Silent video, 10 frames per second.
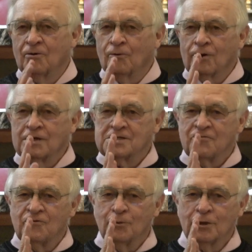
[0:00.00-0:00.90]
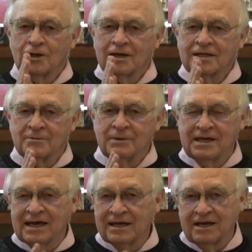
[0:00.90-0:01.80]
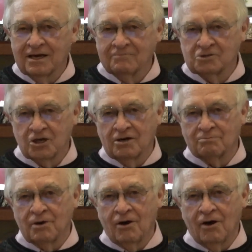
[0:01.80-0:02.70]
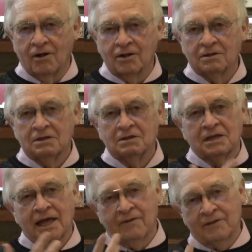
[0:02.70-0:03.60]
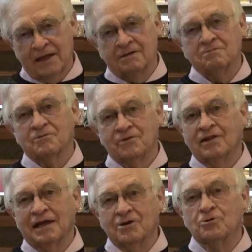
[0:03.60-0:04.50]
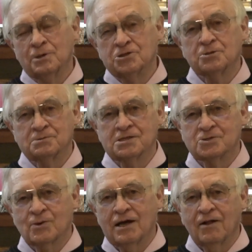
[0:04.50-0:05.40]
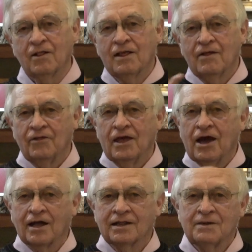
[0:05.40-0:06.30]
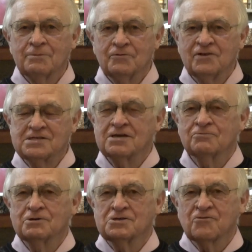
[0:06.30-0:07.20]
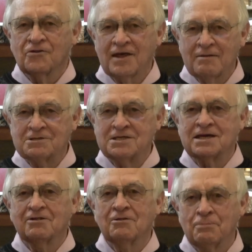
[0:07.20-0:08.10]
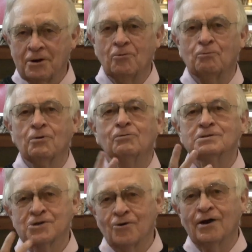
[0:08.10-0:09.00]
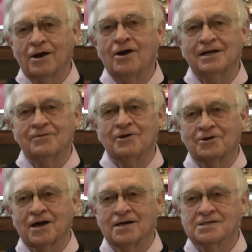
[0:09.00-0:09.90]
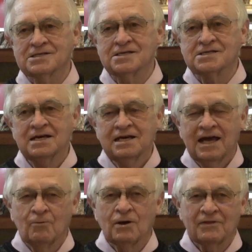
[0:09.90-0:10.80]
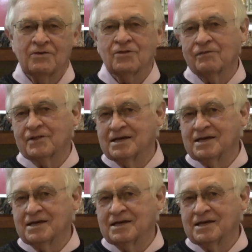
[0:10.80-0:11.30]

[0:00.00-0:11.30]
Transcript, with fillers: Whereas if you would look at the beginning of John Paul, and then the later bishops as well. The ad limina visit was for them to tell the Pope what was going on in their diocese and what they thought